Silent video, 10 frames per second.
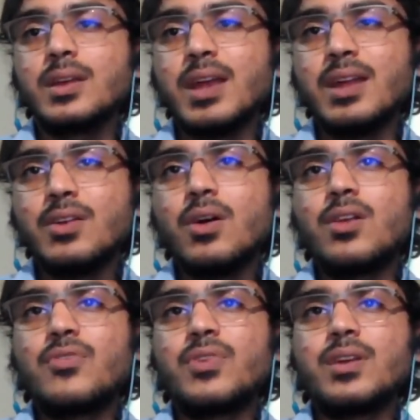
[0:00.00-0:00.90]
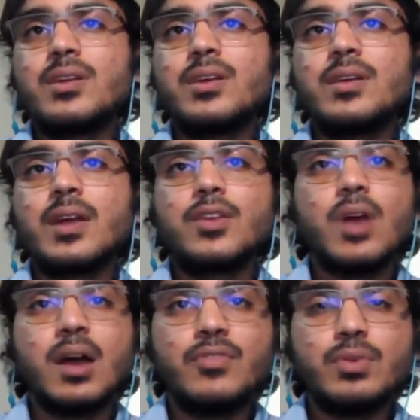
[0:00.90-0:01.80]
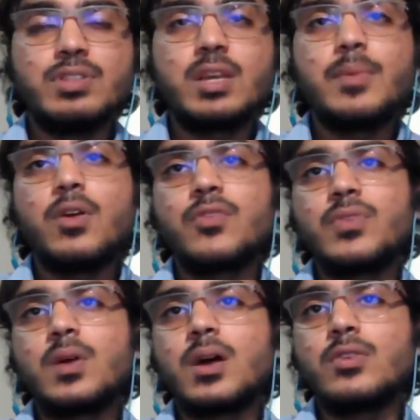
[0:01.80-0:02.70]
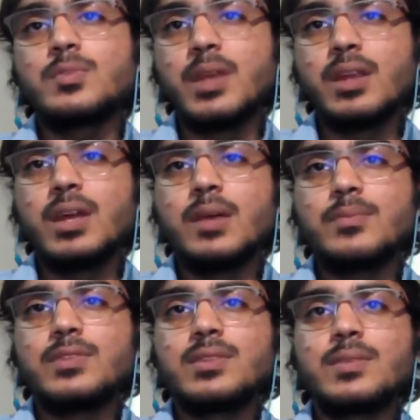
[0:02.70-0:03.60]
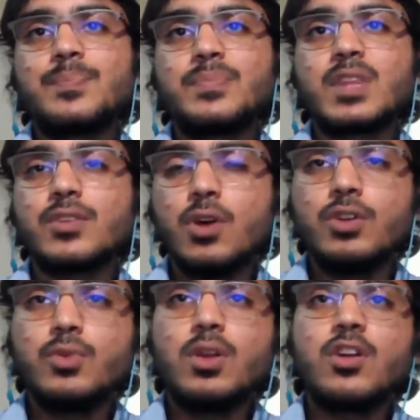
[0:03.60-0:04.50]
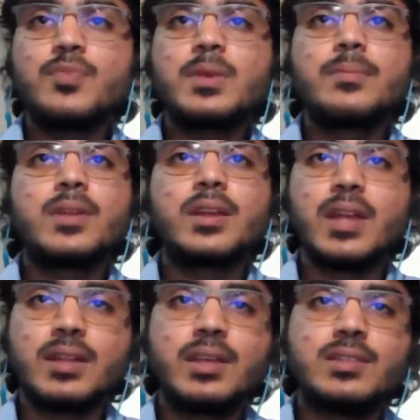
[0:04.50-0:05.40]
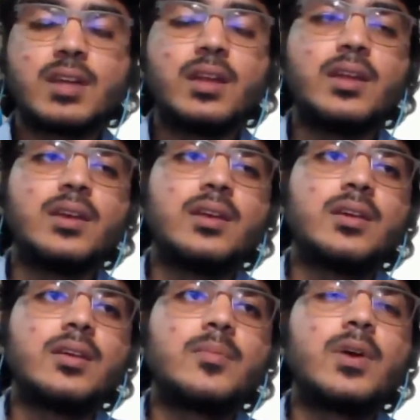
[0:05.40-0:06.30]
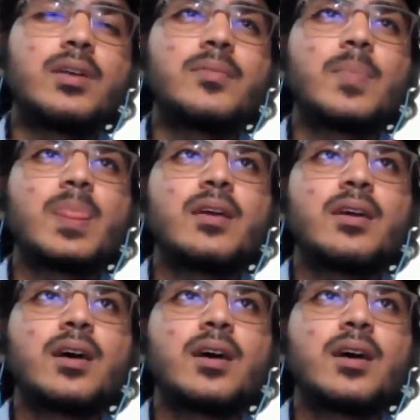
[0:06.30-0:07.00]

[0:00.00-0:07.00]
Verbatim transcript: getting all of it and you have to step out of your house many times, talk to a lot of people and get things done. But yeah.